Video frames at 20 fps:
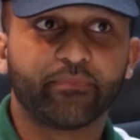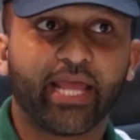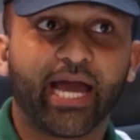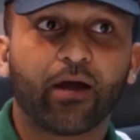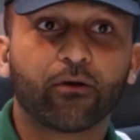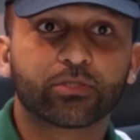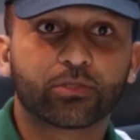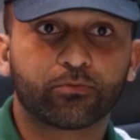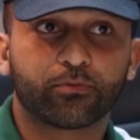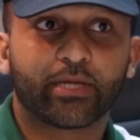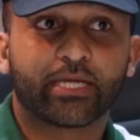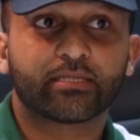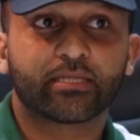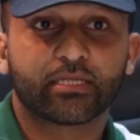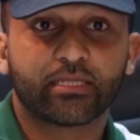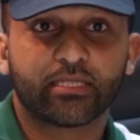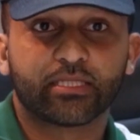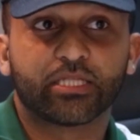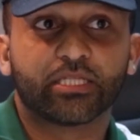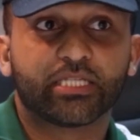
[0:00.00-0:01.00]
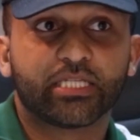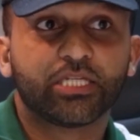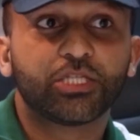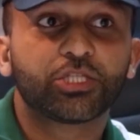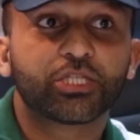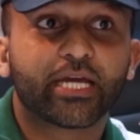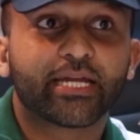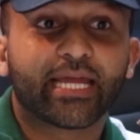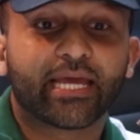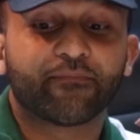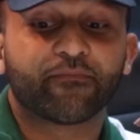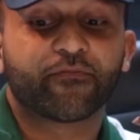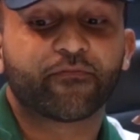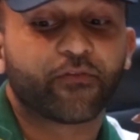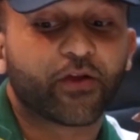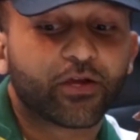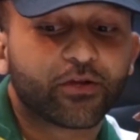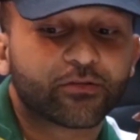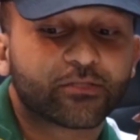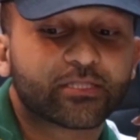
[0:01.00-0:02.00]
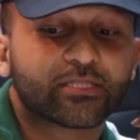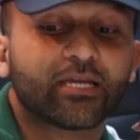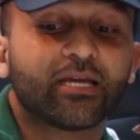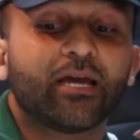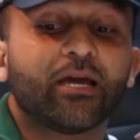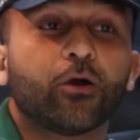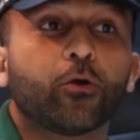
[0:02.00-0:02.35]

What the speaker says: Now it's basically the DJ name first,